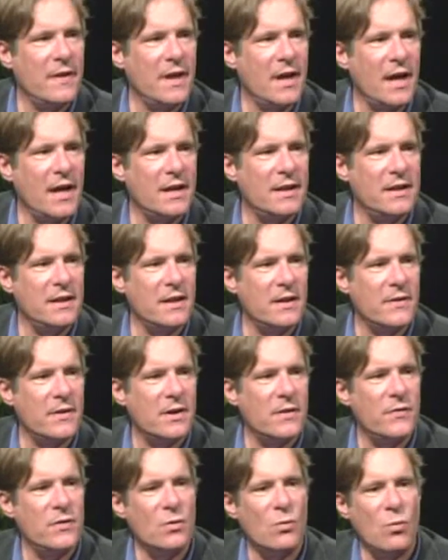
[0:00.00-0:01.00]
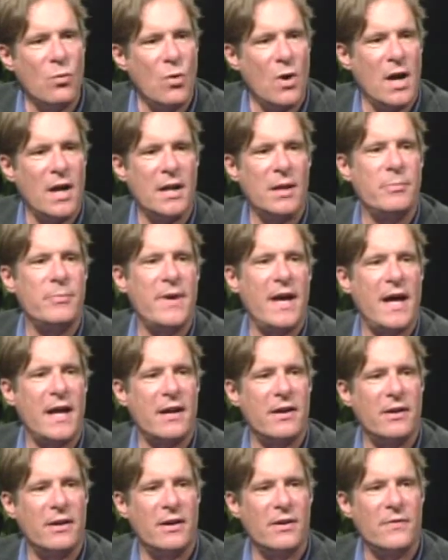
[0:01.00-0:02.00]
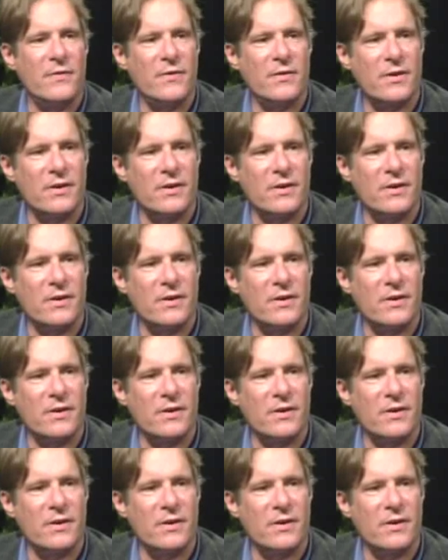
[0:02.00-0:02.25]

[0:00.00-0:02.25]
the idea that if you want it bad enough,